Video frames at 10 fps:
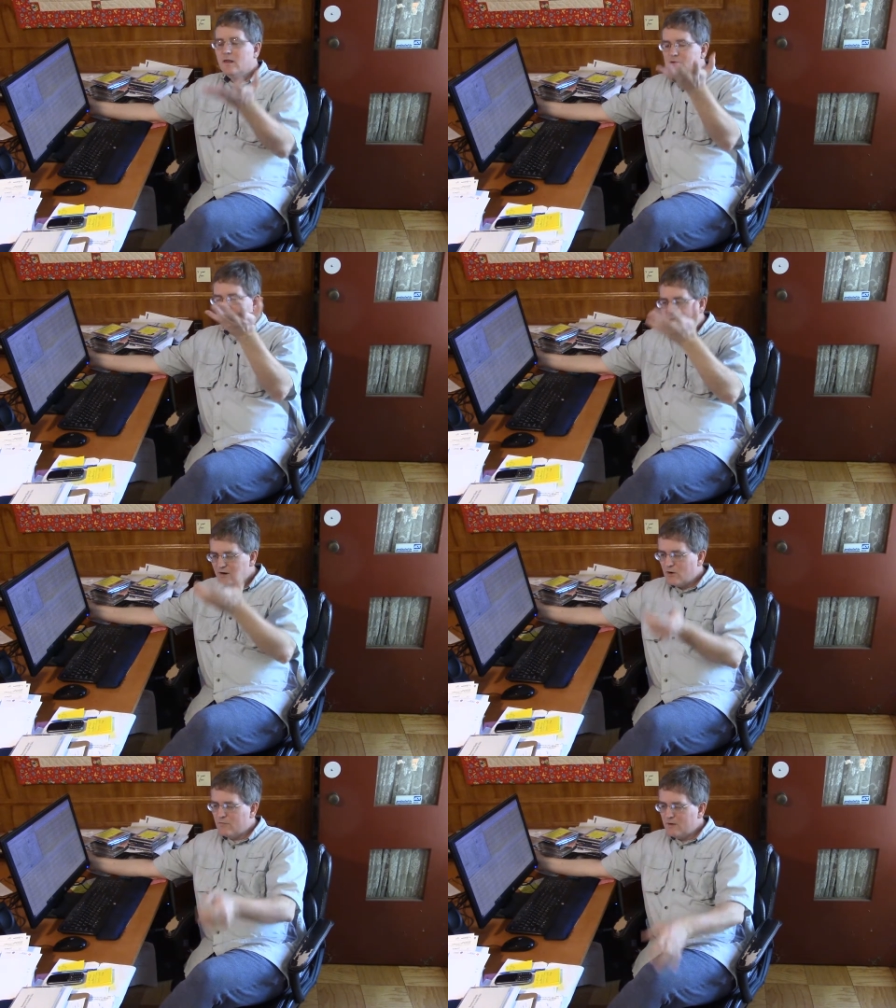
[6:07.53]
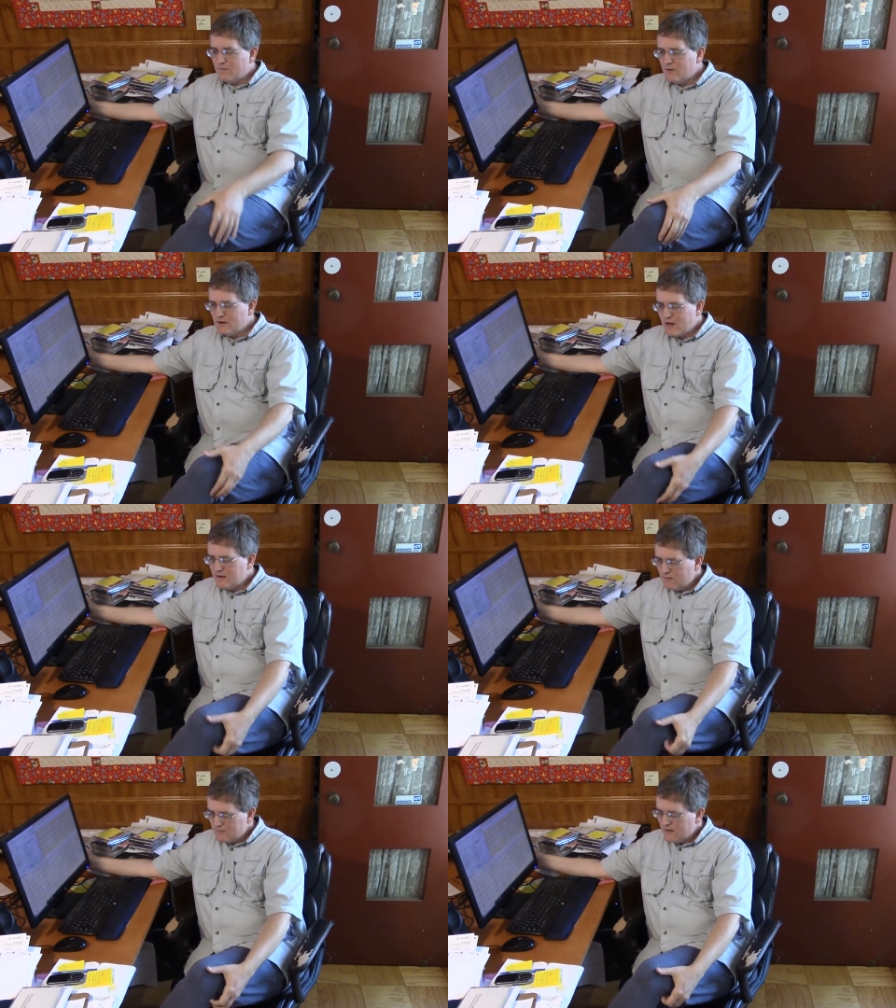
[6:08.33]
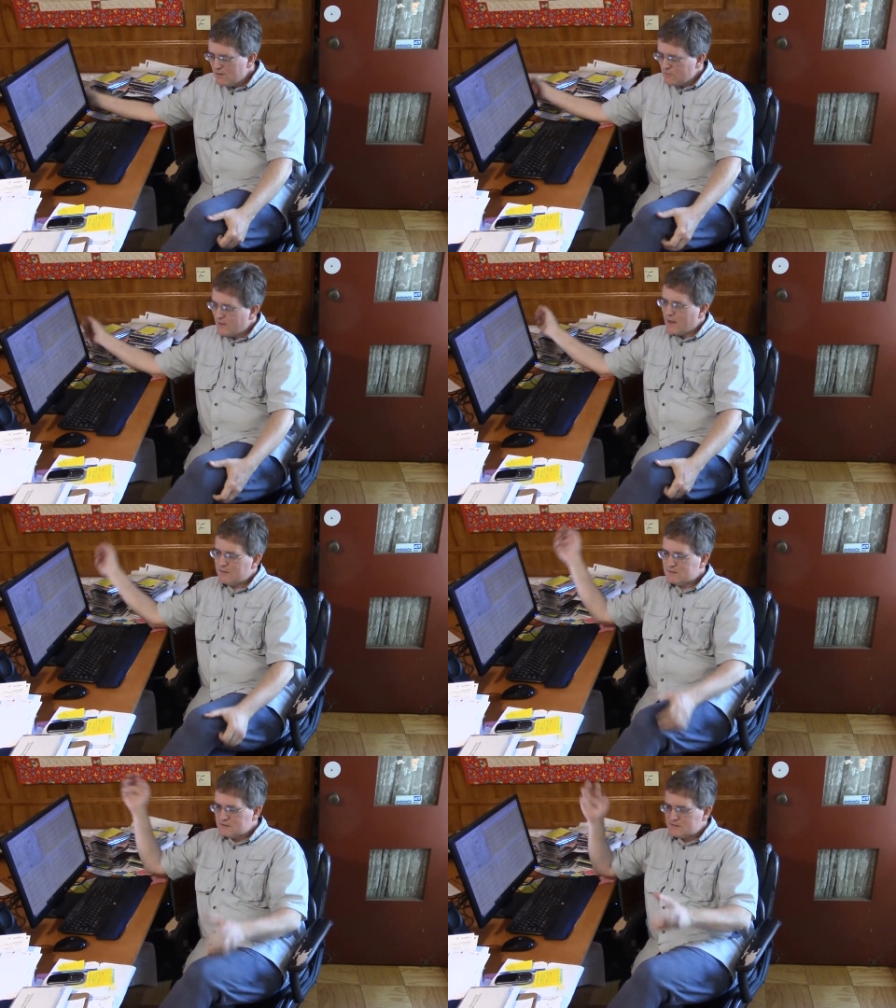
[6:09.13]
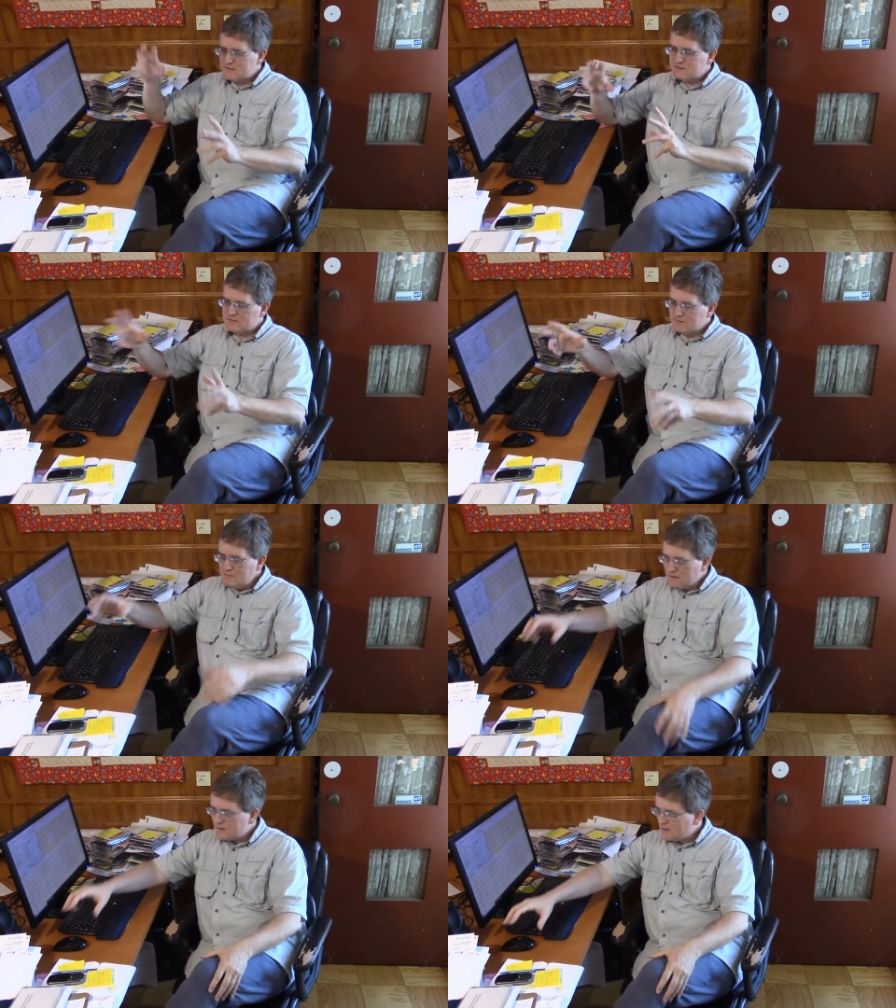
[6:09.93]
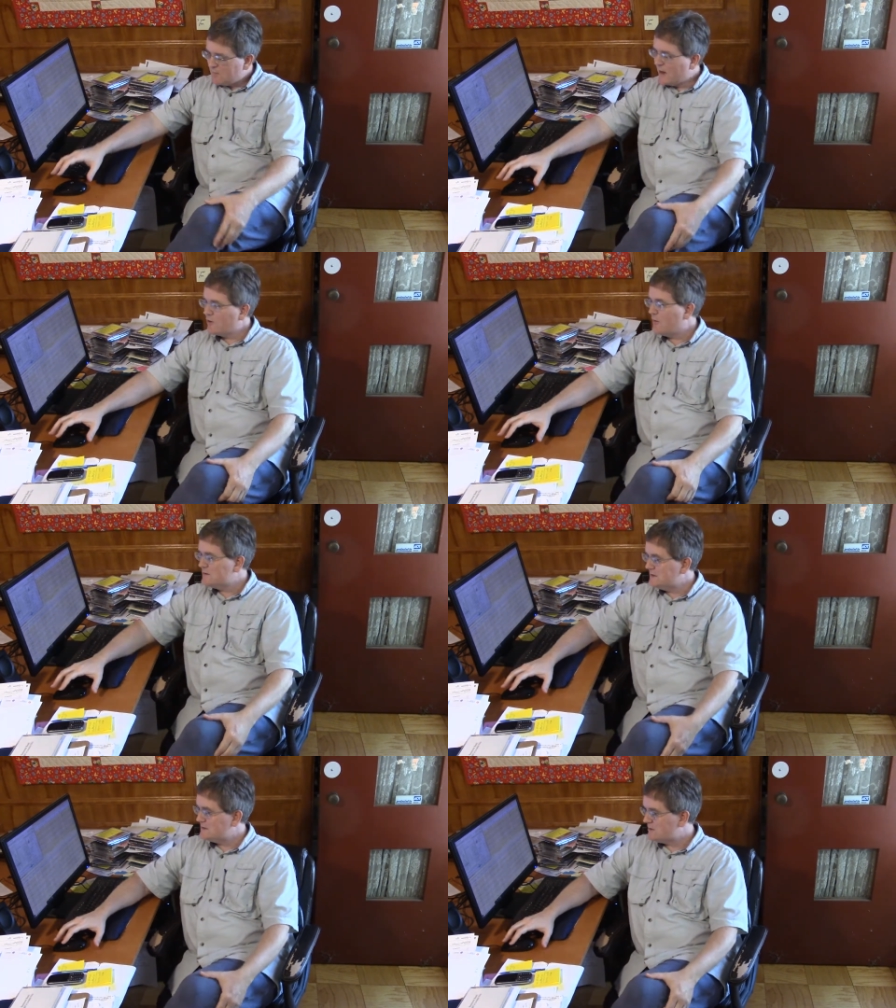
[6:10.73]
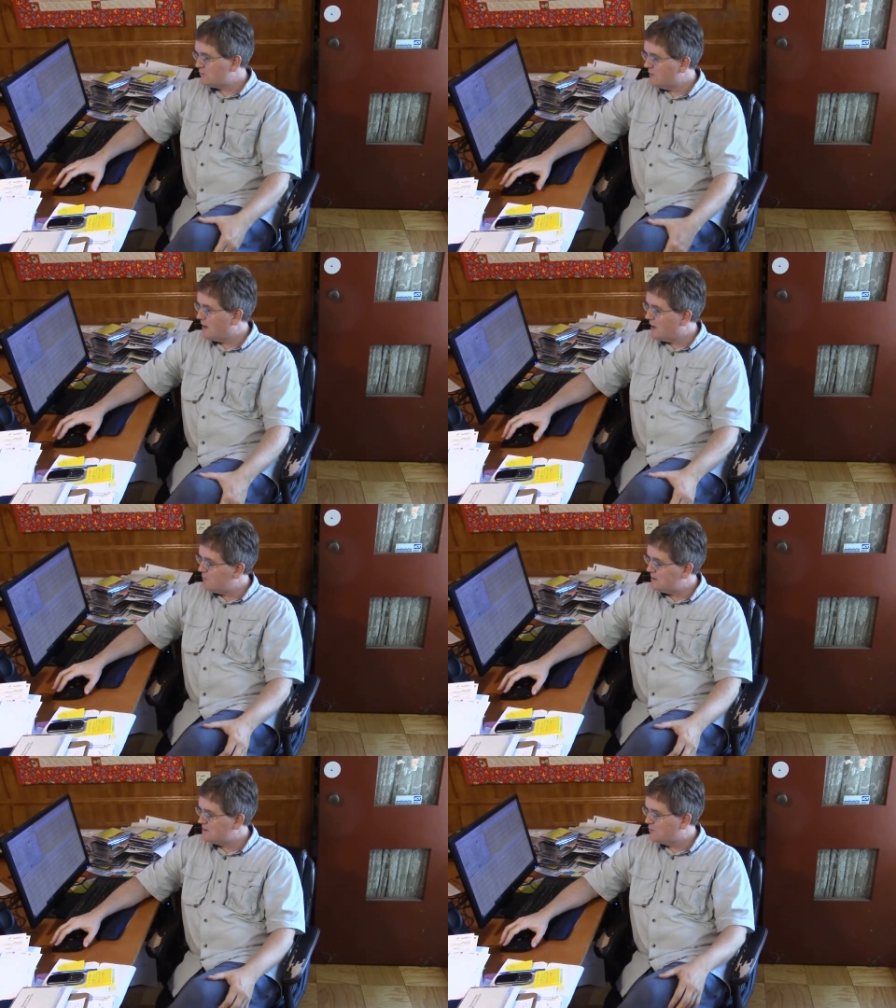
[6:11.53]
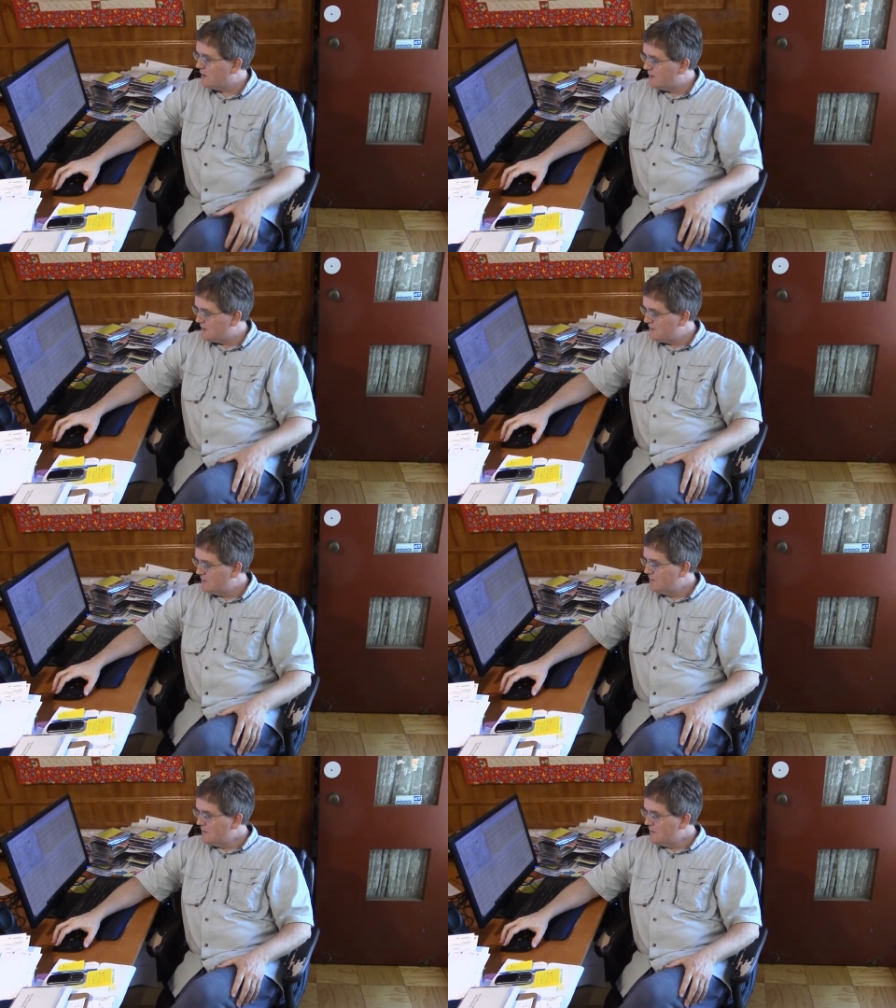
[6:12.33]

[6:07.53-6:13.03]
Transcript: I don't know if you could even hear that. It's in the background. It's this really high-pitched squealing,